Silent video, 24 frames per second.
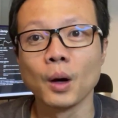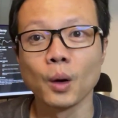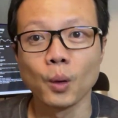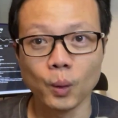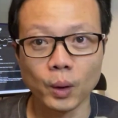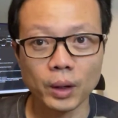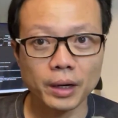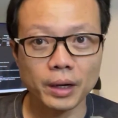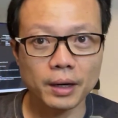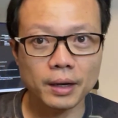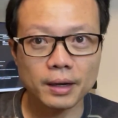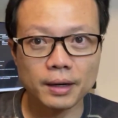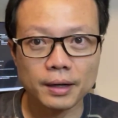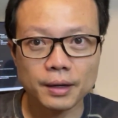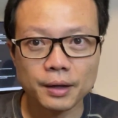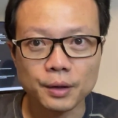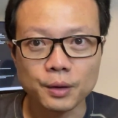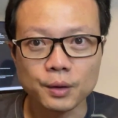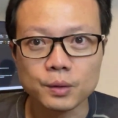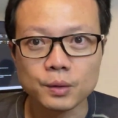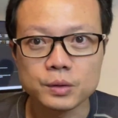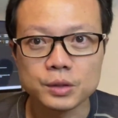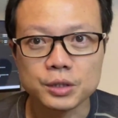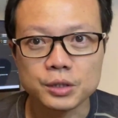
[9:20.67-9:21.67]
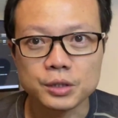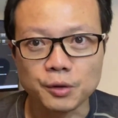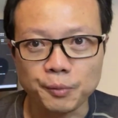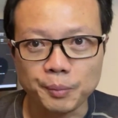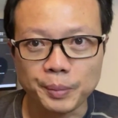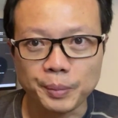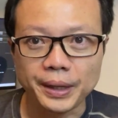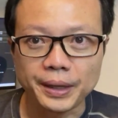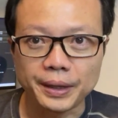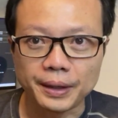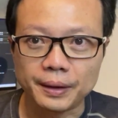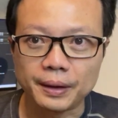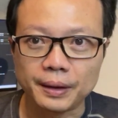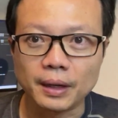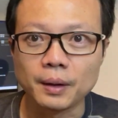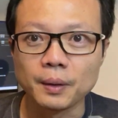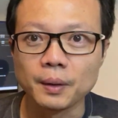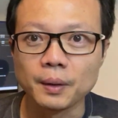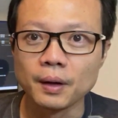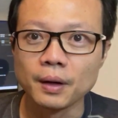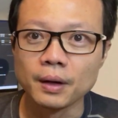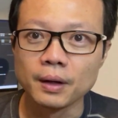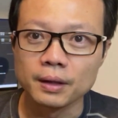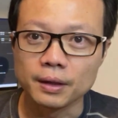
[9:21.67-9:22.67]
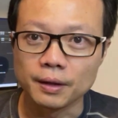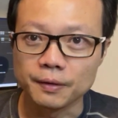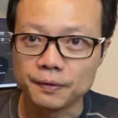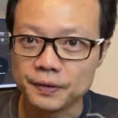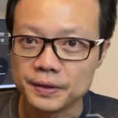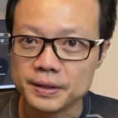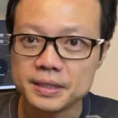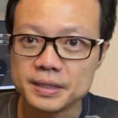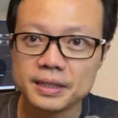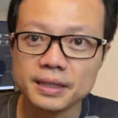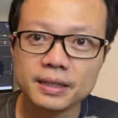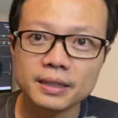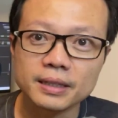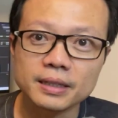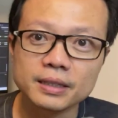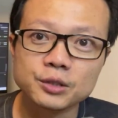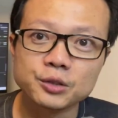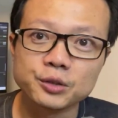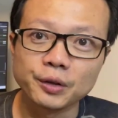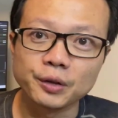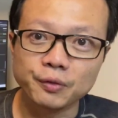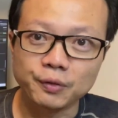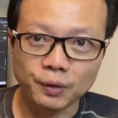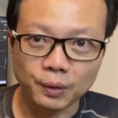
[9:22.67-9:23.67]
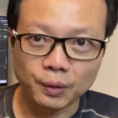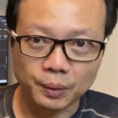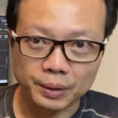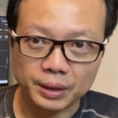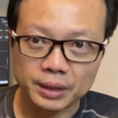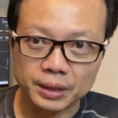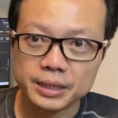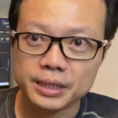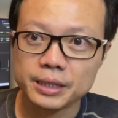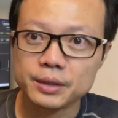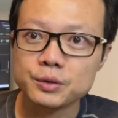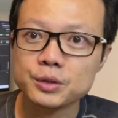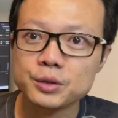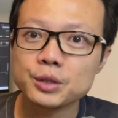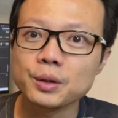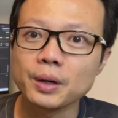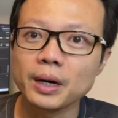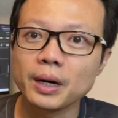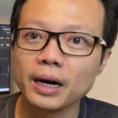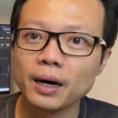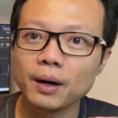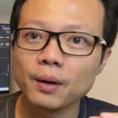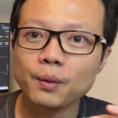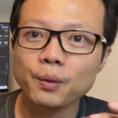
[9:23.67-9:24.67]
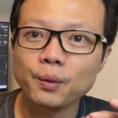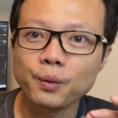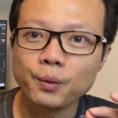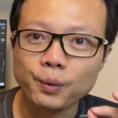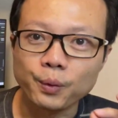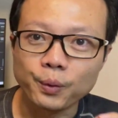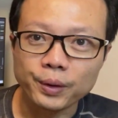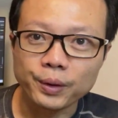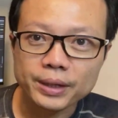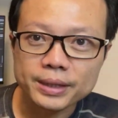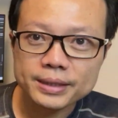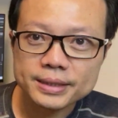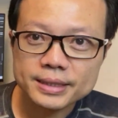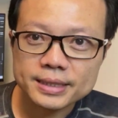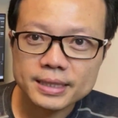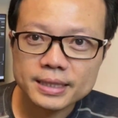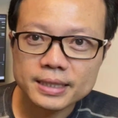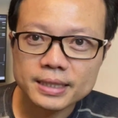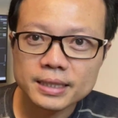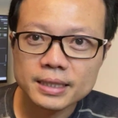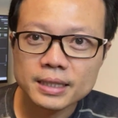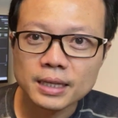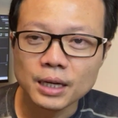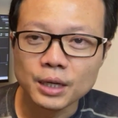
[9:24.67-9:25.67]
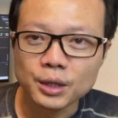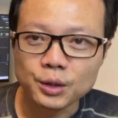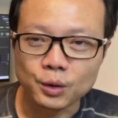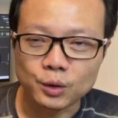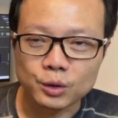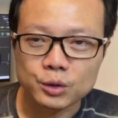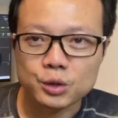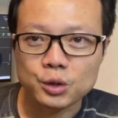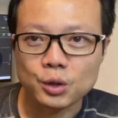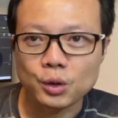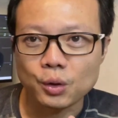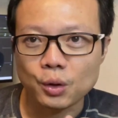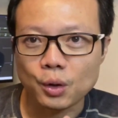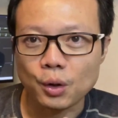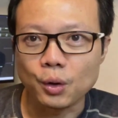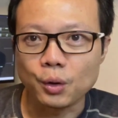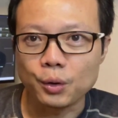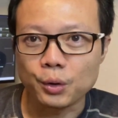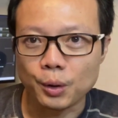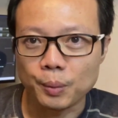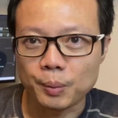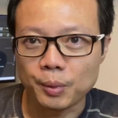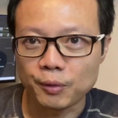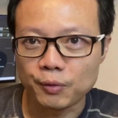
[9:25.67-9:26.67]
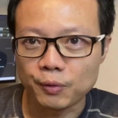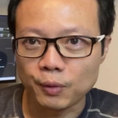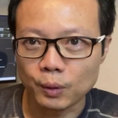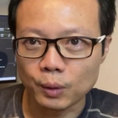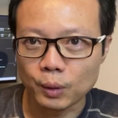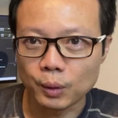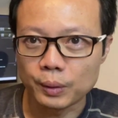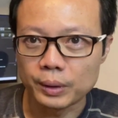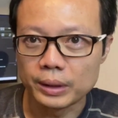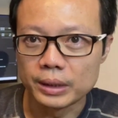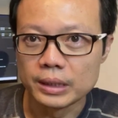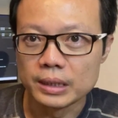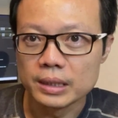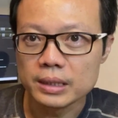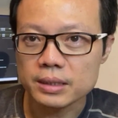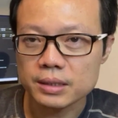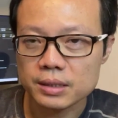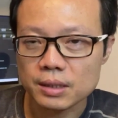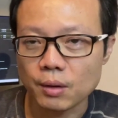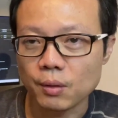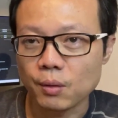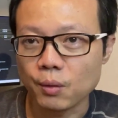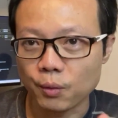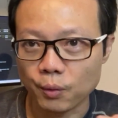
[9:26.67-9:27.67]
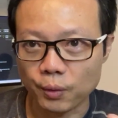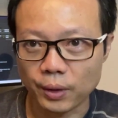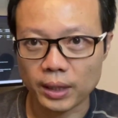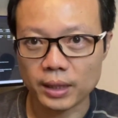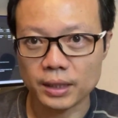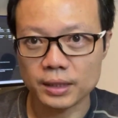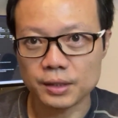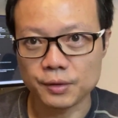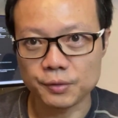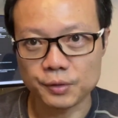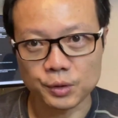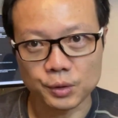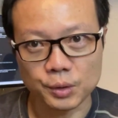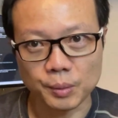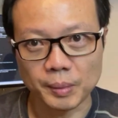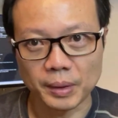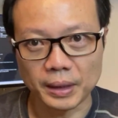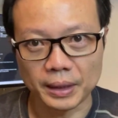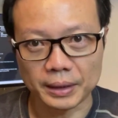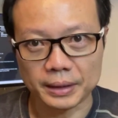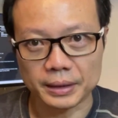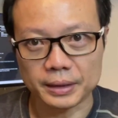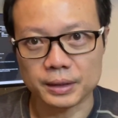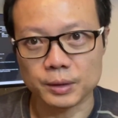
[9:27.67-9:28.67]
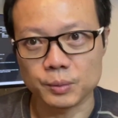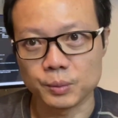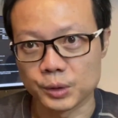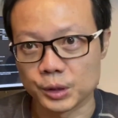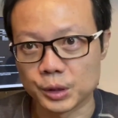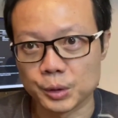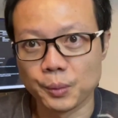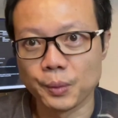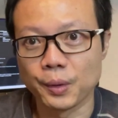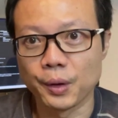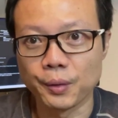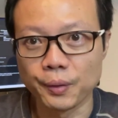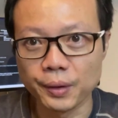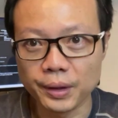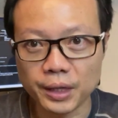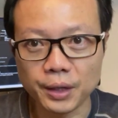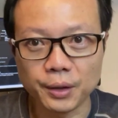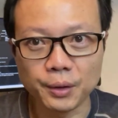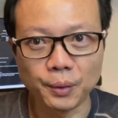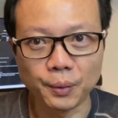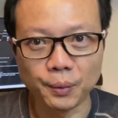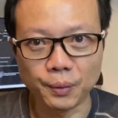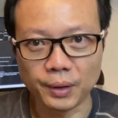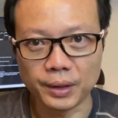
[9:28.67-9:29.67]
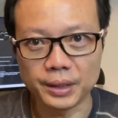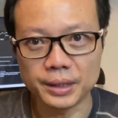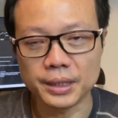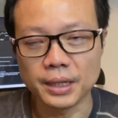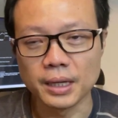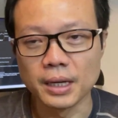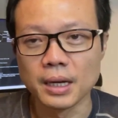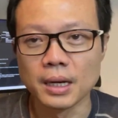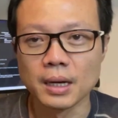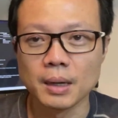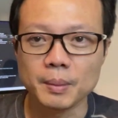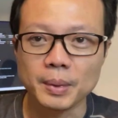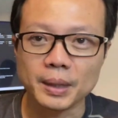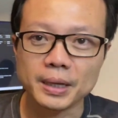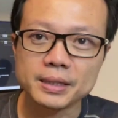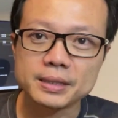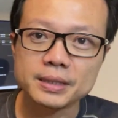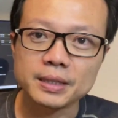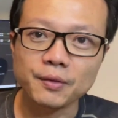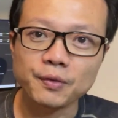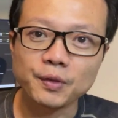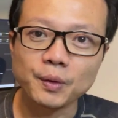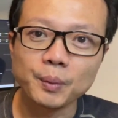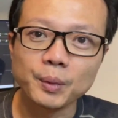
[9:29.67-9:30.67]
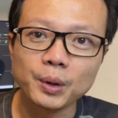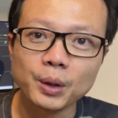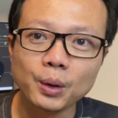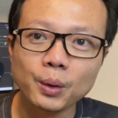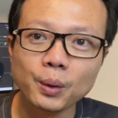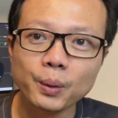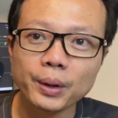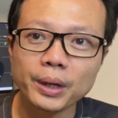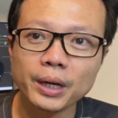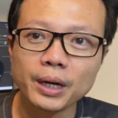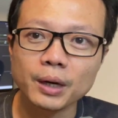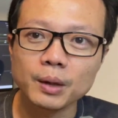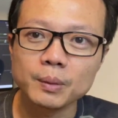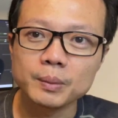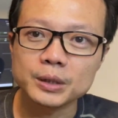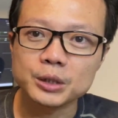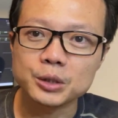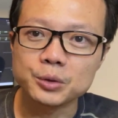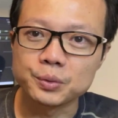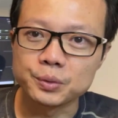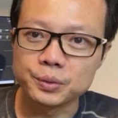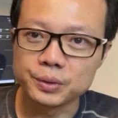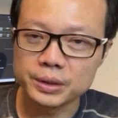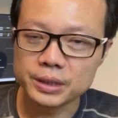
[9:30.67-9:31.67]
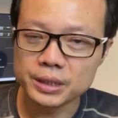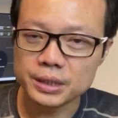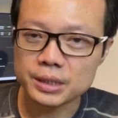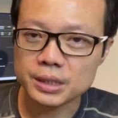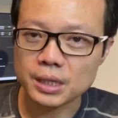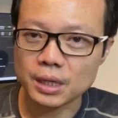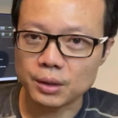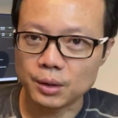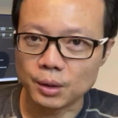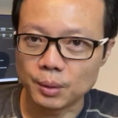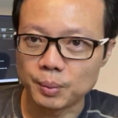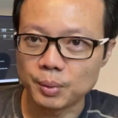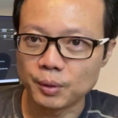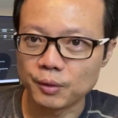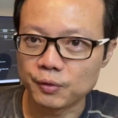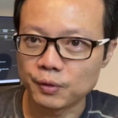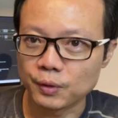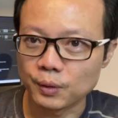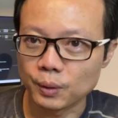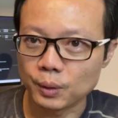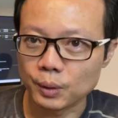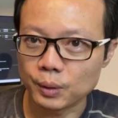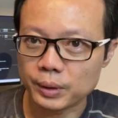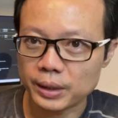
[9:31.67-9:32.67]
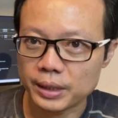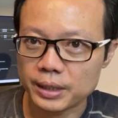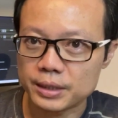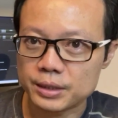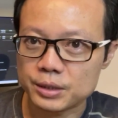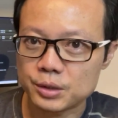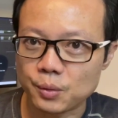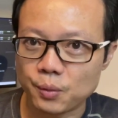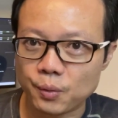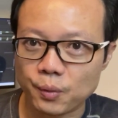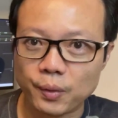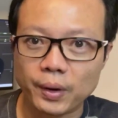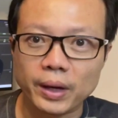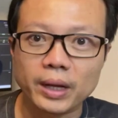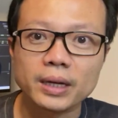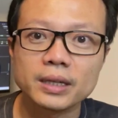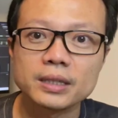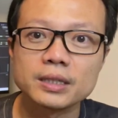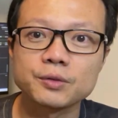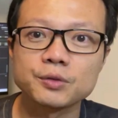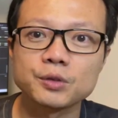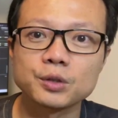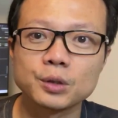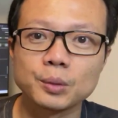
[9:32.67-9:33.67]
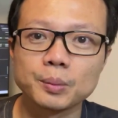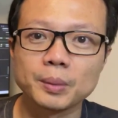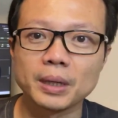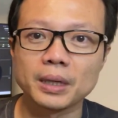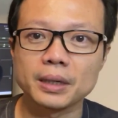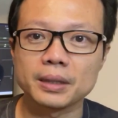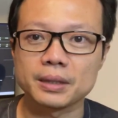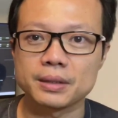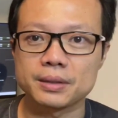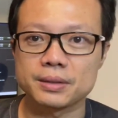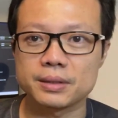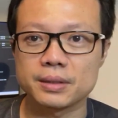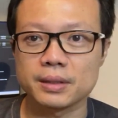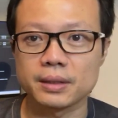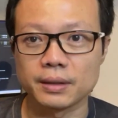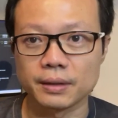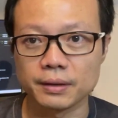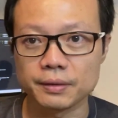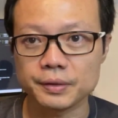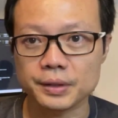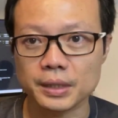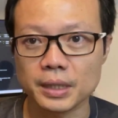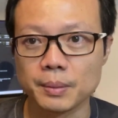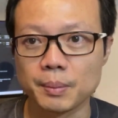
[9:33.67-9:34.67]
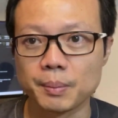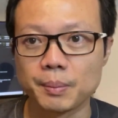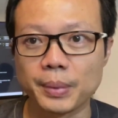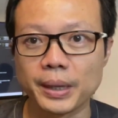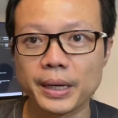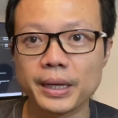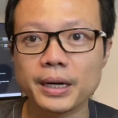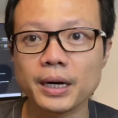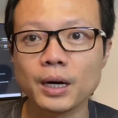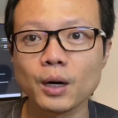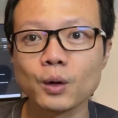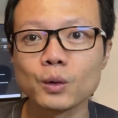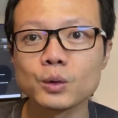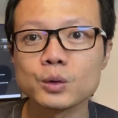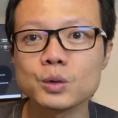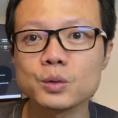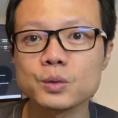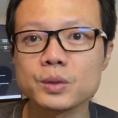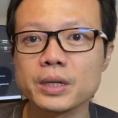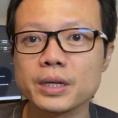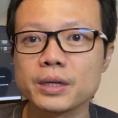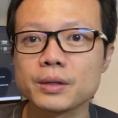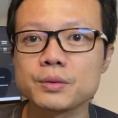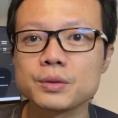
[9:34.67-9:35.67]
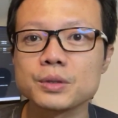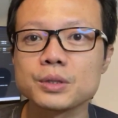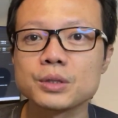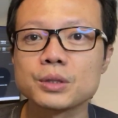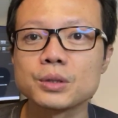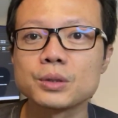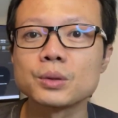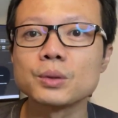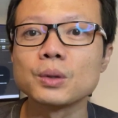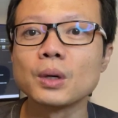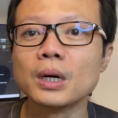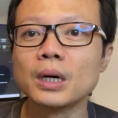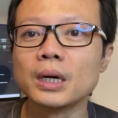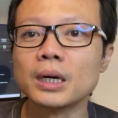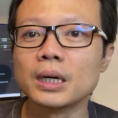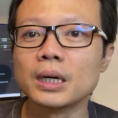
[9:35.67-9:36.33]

What are the uses of beta? Now, the first thing is straightforward. It tells you how risky your stock or your portfolio is relative to the market, which we already know, right? But aside from knowing how much risk your portfolio has relative to the market itself, beta also tells you